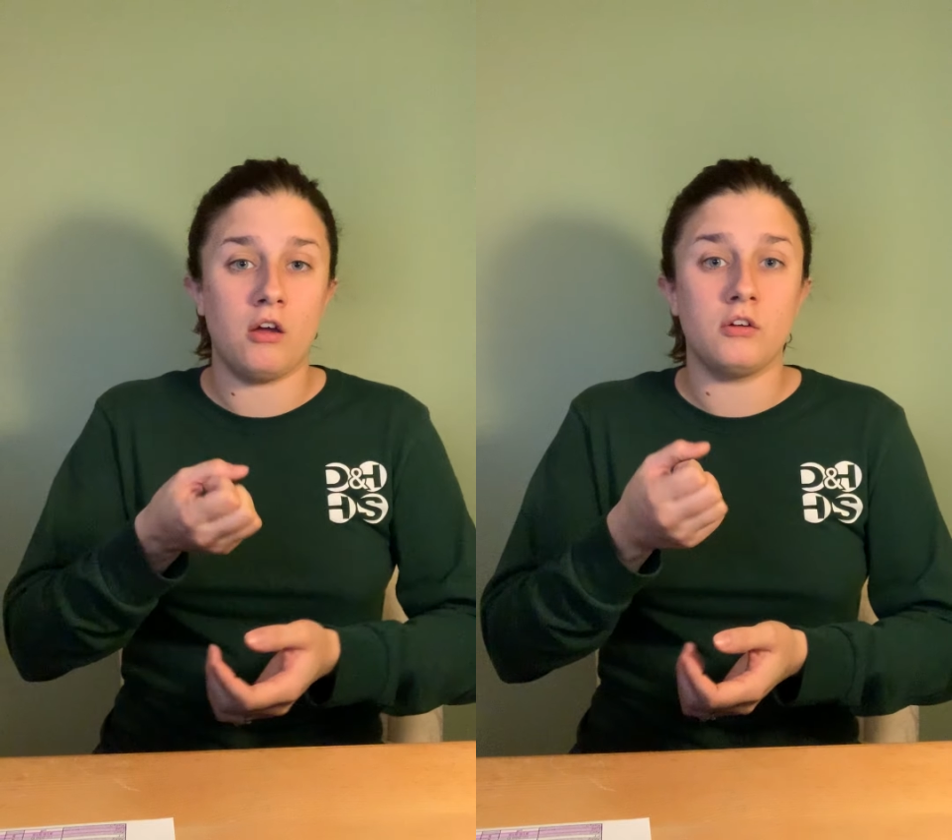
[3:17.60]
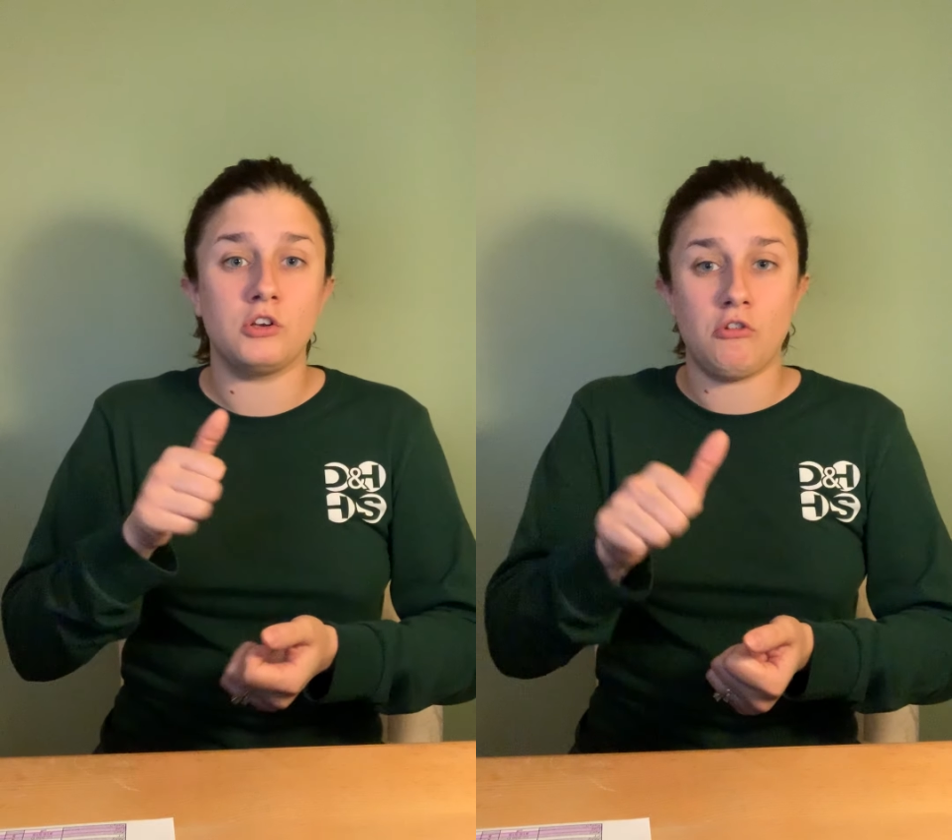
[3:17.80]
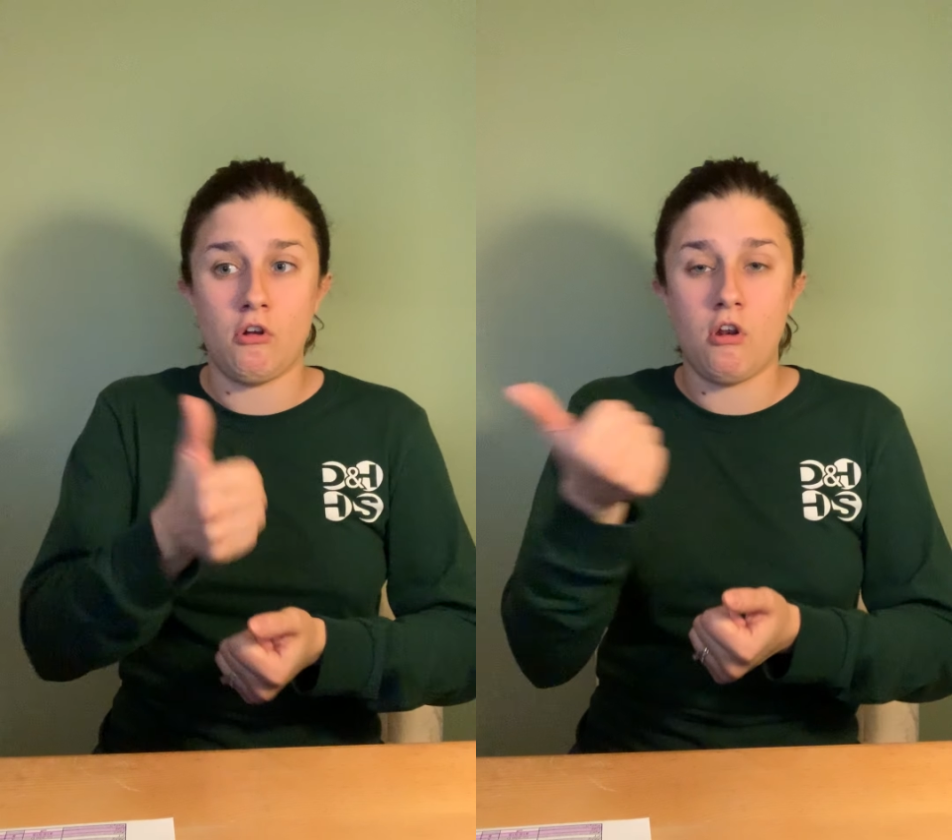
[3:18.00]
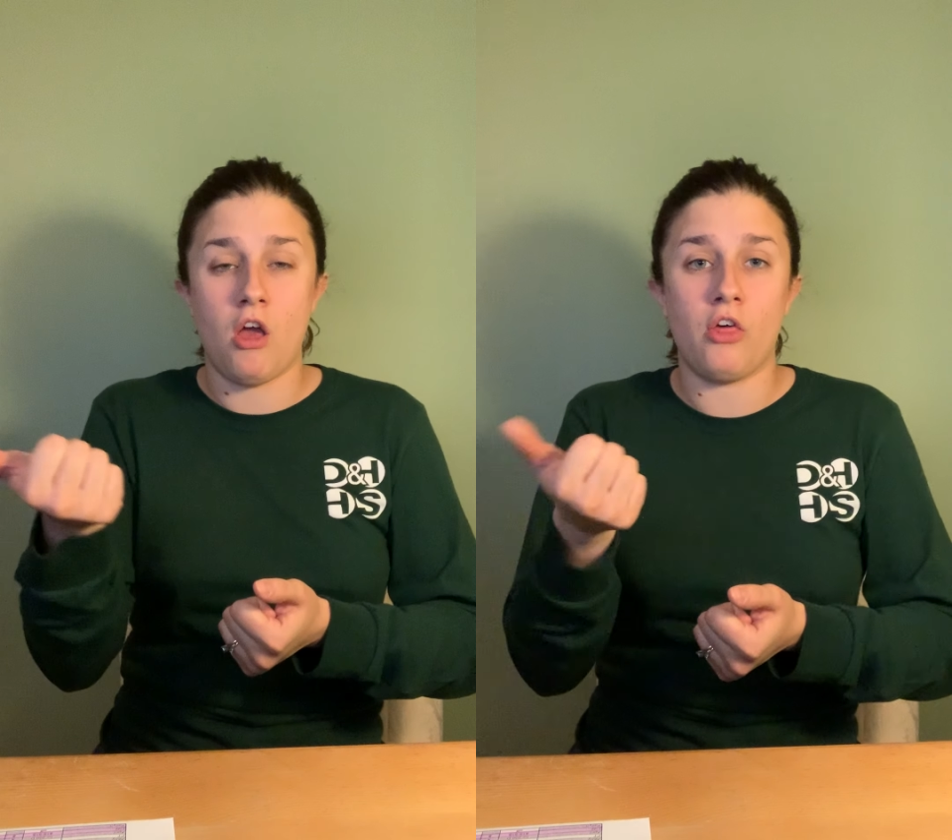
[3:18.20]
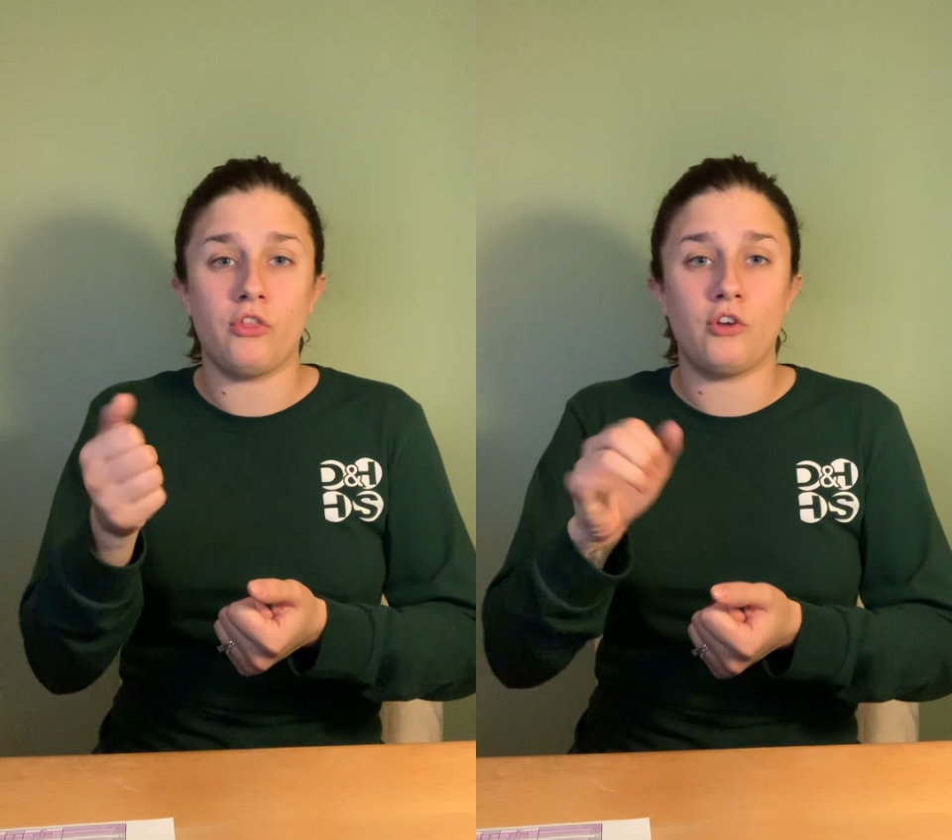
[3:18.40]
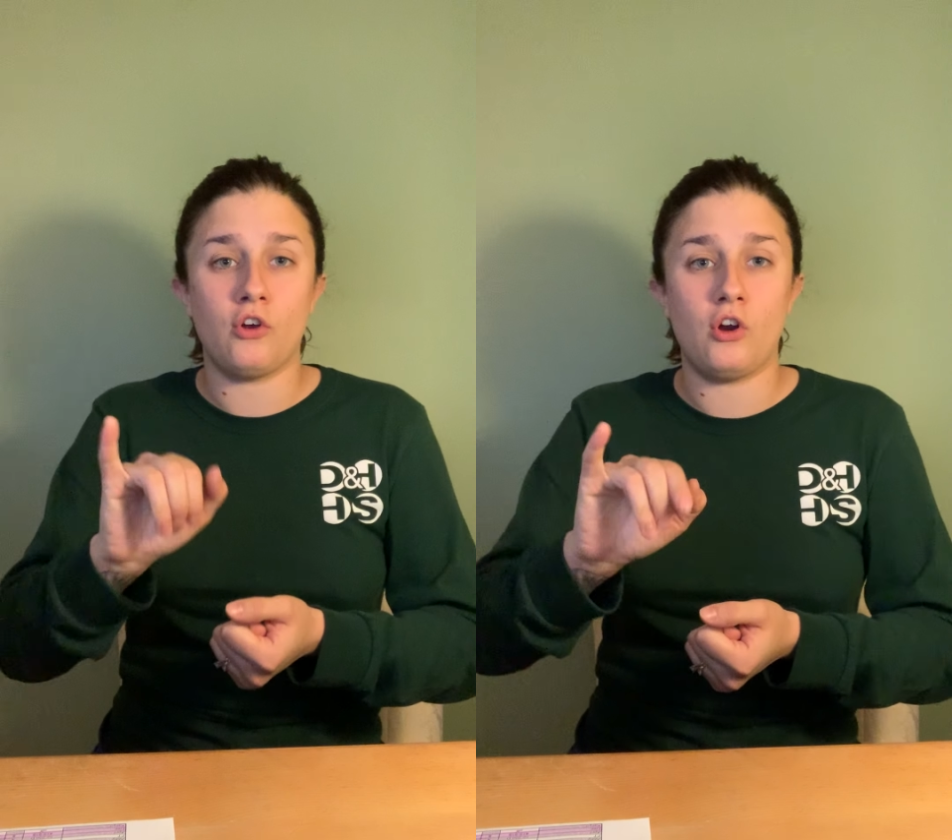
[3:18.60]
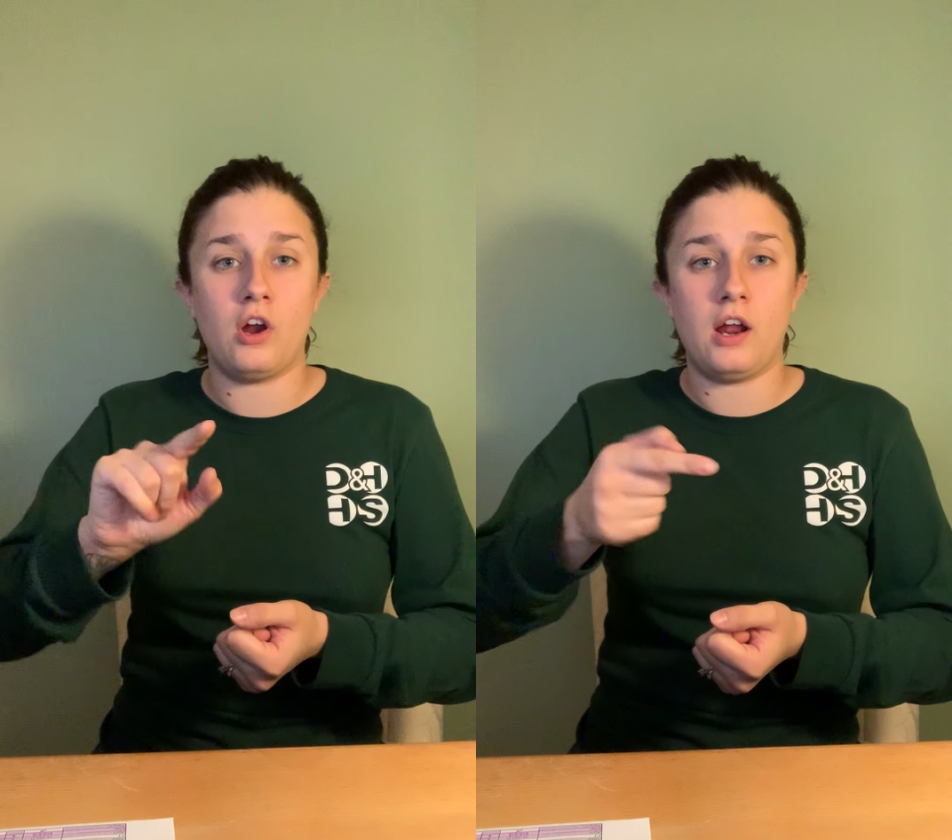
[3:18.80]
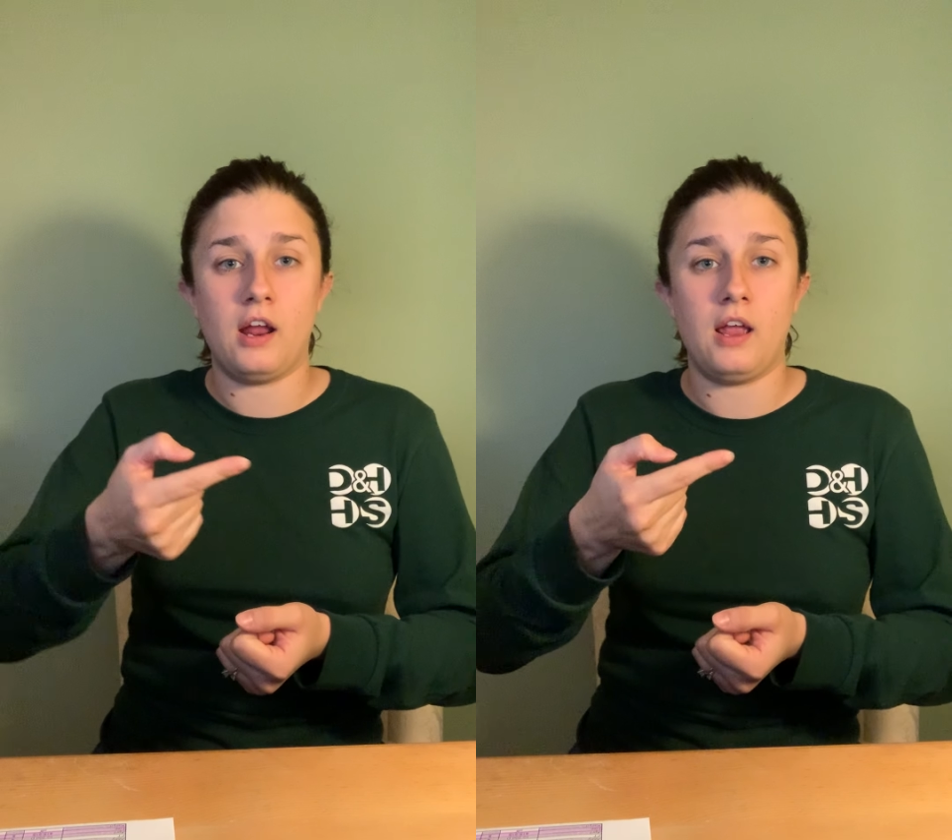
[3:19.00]
But maybe this
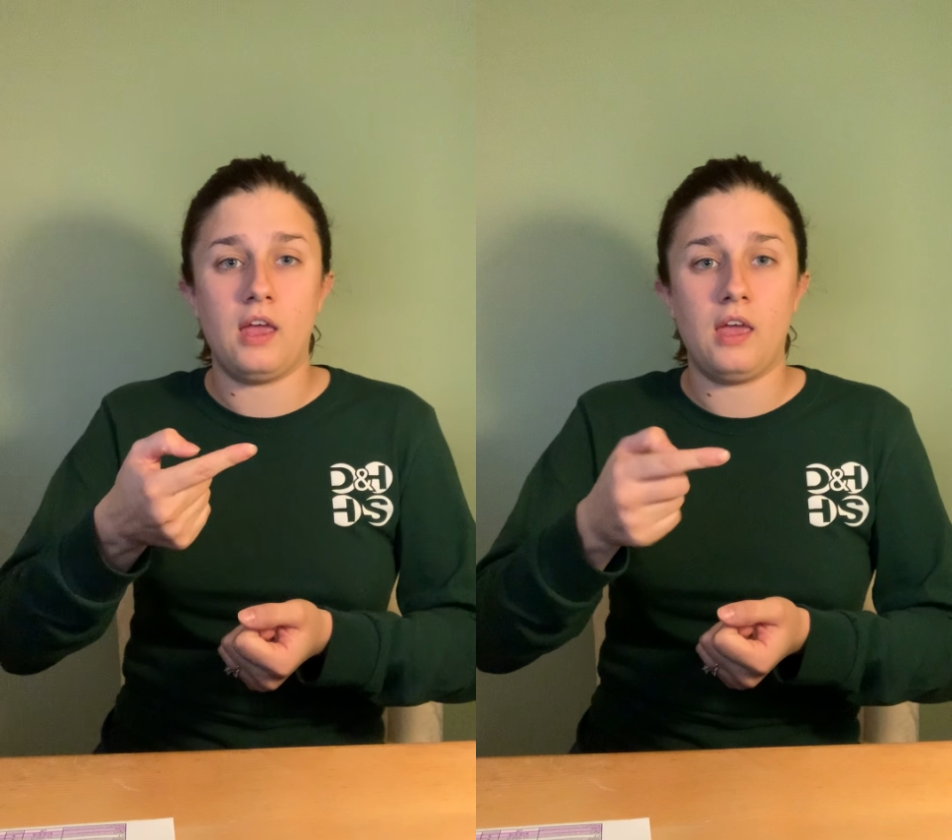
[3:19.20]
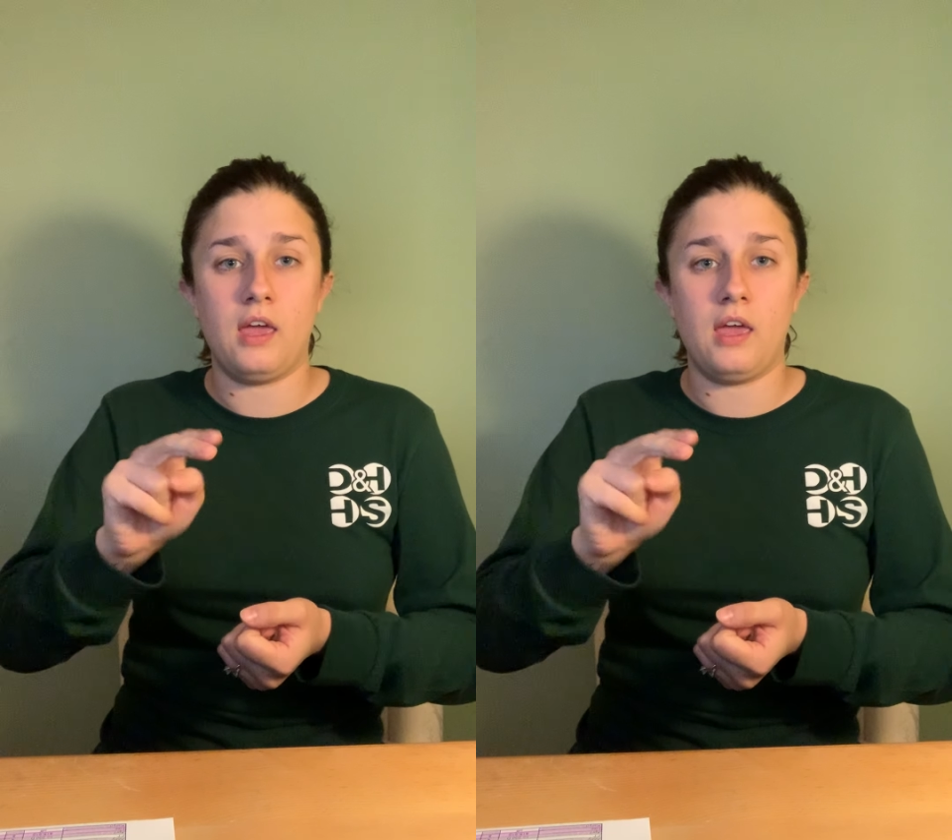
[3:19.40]
time it will